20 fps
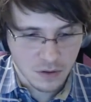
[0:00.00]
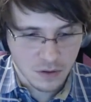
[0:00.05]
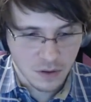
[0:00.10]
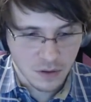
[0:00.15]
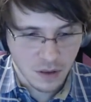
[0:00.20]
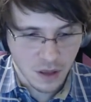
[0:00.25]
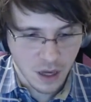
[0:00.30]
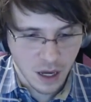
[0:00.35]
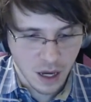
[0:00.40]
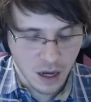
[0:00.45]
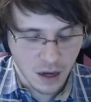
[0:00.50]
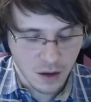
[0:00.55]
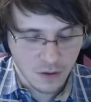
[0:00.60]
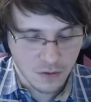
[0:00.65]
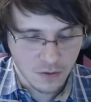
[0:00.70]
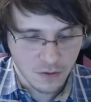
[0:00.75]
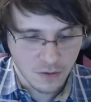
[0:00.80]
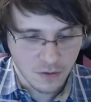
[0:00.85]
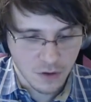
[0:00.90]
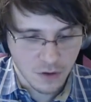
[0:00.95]
that
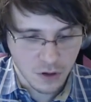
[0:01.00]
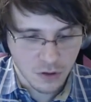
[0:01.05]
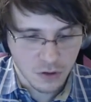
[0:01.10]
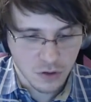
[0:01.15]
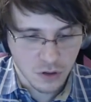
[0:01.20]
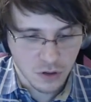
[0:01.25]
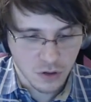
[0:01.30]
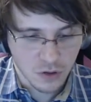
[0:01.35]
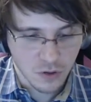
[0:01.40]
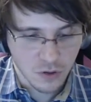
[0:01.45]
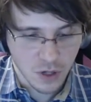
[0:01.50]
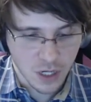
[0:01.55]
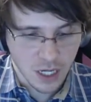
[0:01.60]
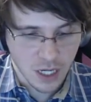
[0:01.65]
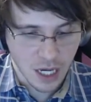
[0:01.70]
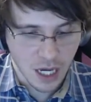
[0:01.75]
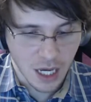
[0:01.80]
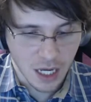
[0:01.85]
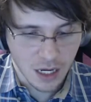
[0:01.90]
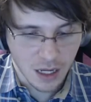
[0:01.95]
you do
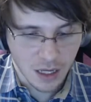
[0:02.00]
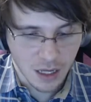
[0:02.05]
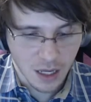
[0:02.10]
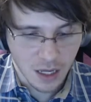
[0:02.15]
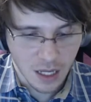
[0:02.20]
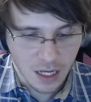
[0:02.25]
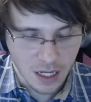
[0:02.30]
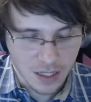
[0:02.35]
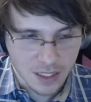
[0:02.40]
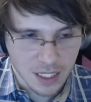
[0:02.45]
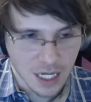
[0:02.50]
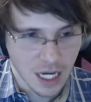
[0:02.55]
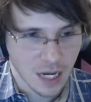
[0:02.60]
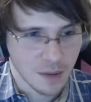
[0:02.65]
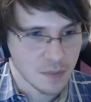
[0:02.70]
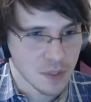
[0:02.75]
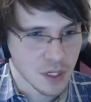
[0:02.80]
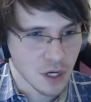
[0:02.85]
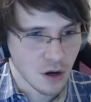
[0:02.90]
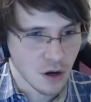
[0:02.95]
again an attempt